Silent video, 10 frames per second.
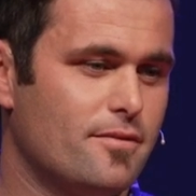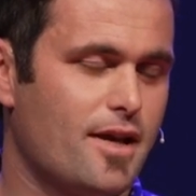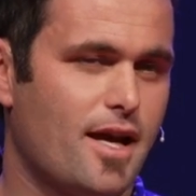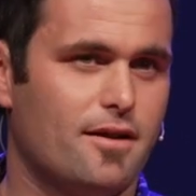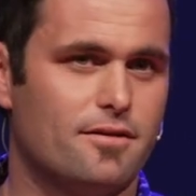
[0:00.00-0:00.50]

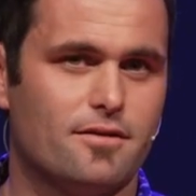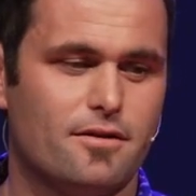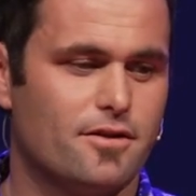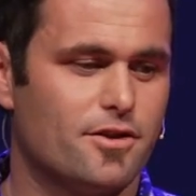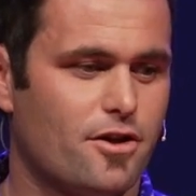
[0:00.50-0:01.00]
and
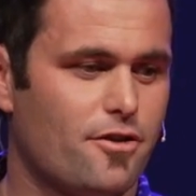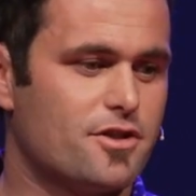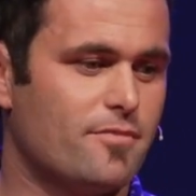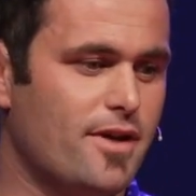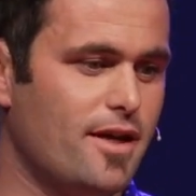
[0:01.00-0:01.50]

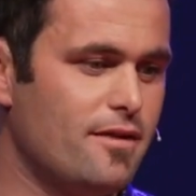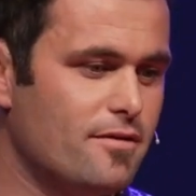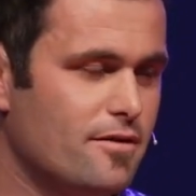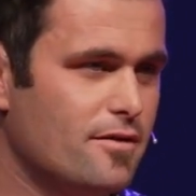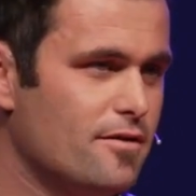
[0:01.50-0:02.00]
to me,
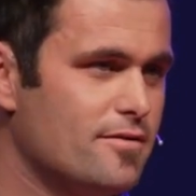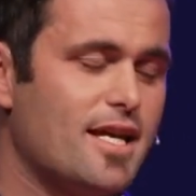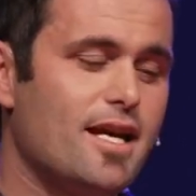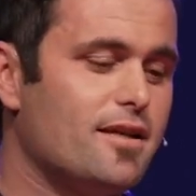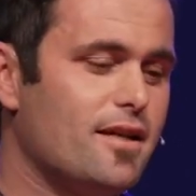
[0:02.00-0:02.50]

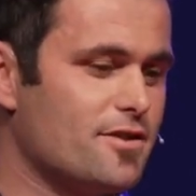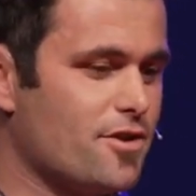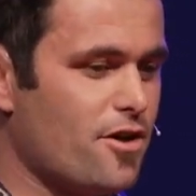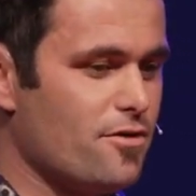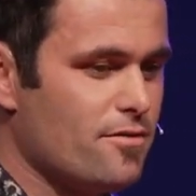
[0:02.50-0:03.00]
10 years
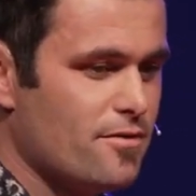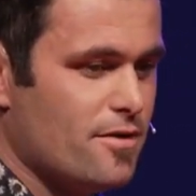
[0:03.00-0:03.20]
ago,